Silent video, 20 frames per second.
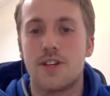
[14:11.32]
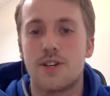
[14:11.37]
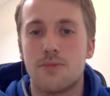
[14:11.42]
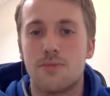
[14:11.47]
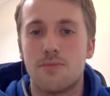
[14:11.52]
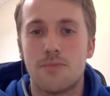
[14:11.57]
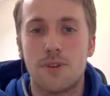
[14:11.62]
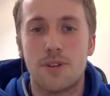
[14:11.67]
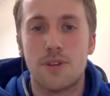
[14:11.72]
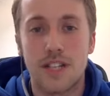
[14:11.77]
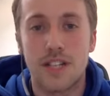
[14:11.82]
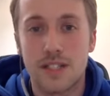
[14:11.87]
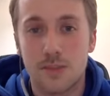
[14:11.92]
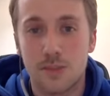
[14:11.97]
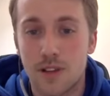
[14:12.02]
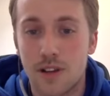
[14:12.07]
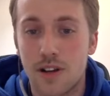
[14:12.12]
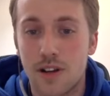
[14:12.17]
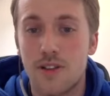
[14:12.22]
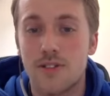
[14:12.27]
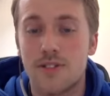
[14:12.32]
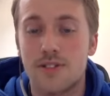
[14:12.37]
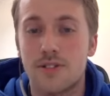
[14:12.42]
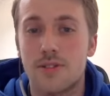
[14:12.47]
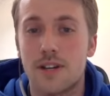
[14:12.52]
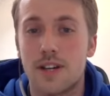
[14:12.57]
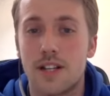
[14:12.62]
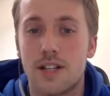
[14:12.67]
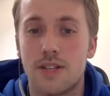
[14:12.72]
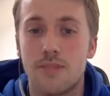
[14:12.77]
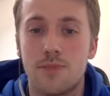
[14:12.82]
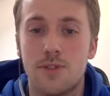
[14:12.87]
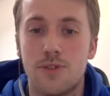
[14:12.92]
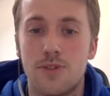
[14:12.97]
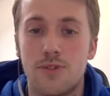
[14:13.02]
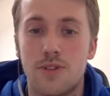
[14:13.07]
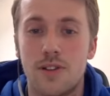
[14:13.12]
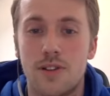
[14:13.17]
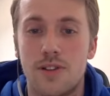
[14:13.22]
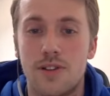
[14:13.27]
But it will also help you
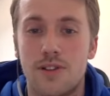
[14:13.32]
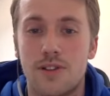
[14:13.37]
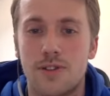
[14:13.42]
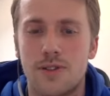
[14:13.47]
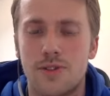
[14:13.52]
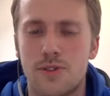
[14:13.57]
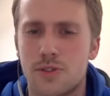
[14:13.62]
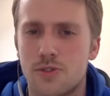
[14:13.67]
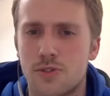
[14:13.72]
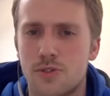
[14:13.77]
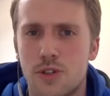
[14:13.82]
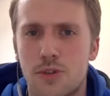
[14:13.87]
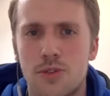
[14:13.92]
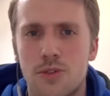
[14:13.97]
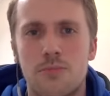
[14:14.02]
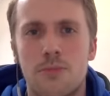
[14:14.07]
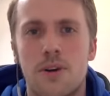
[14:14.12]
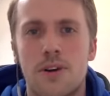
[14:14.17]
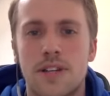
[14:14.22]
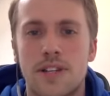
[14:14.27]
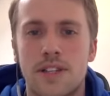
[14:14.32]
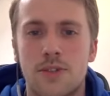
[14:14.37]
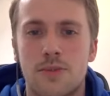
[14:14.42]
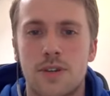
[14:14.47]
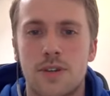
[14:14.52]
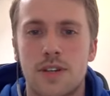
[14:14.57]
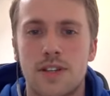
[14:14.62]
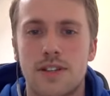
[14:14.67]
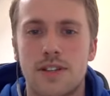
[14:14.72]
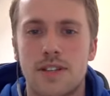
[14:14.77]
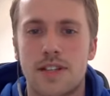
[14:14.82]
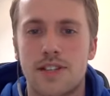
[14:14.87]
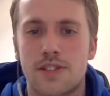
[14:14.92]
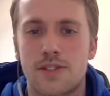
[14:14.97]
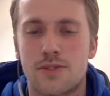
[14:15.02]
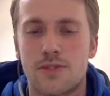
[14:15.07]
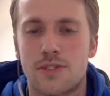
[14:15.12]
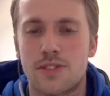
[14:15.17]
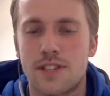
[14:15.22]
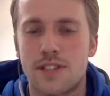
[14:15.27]
learn to control your body in a way that is going to
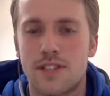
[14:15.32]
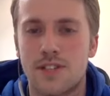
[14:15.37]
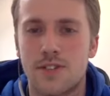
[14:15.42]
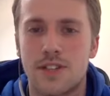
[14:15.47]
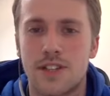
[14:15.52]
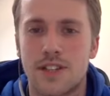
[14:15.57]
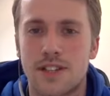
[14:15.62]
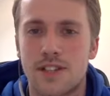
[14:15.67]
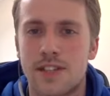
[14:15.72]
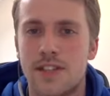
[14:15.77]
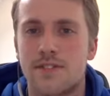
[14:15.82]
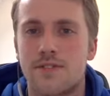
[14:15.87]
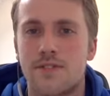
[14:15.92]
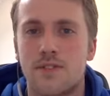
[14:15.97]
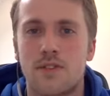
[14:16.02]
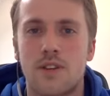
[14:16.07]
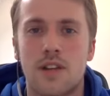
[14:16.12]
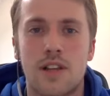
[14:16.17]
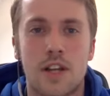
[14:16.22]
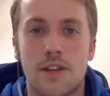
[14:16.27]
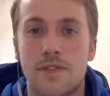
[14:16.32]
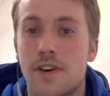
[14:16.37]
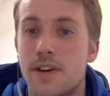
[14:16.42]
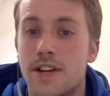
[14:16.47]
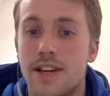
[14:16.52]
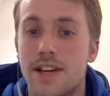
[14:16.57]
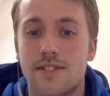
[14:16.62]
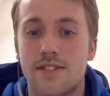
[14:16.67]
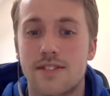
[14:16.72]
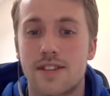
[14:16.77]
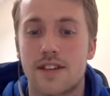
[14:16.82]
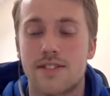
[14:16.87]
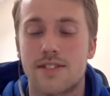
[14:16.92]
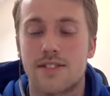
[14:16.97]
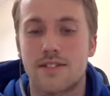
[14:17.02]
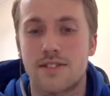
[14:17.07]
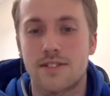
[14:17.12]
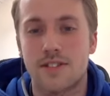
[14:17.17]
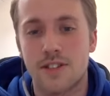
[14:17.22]
teach you technique for a lot of other exercises.